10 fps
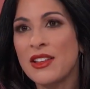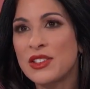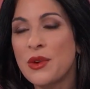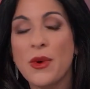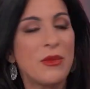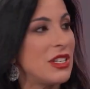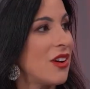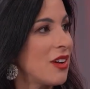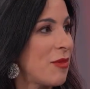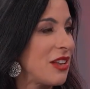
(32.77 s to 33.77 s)
so when we
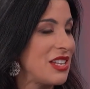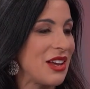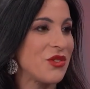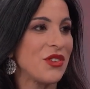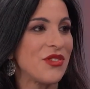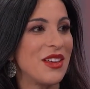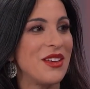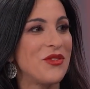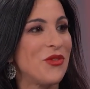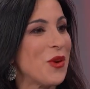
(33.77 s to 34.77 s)
talk about dandruff,
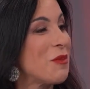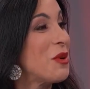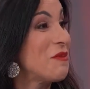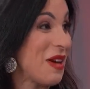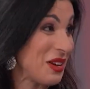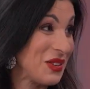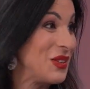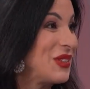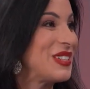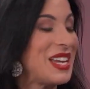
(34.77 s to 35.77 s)
the formal
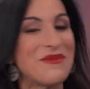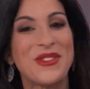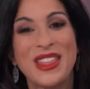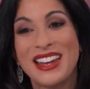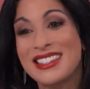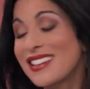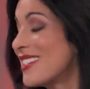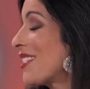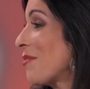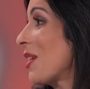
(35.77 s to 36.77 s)
medical name for that is
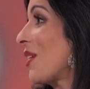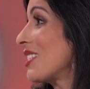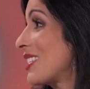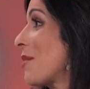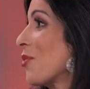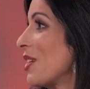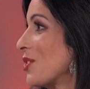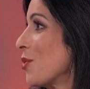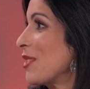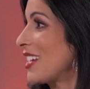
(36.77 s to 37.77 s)
actually something called seborrheic
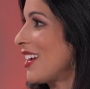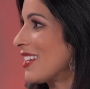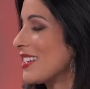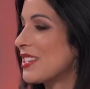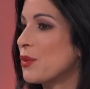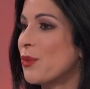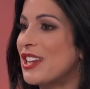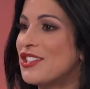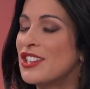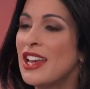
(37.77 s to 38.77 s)
dermatitis,
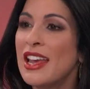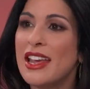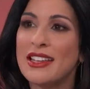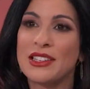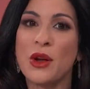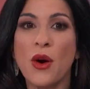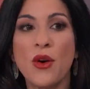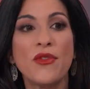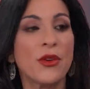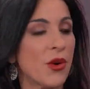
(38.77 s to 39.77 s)
which is an
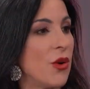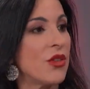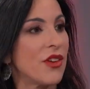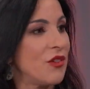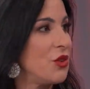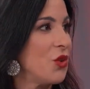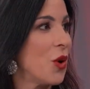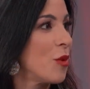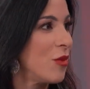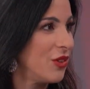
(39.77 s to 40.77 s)
overgrowth of a
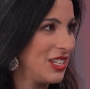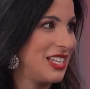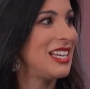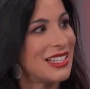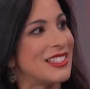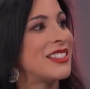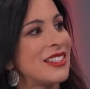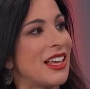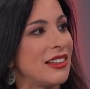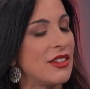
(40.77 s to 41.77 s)
normal yeast
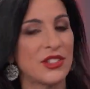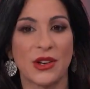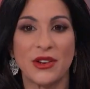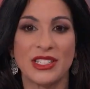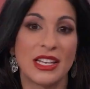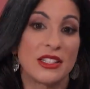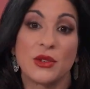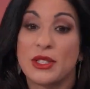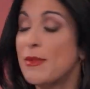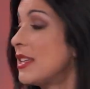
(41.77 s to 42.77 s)
that lives on our skin. So
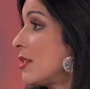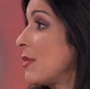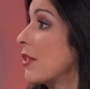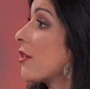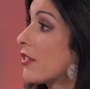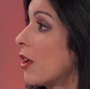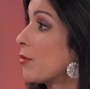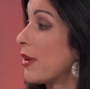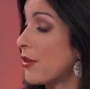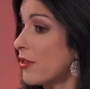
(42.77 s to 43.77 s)
it's meant to be there. It's
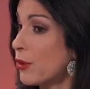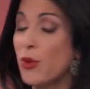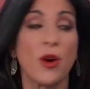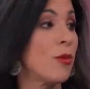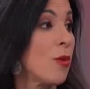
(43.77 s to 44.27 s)
called pityrosporum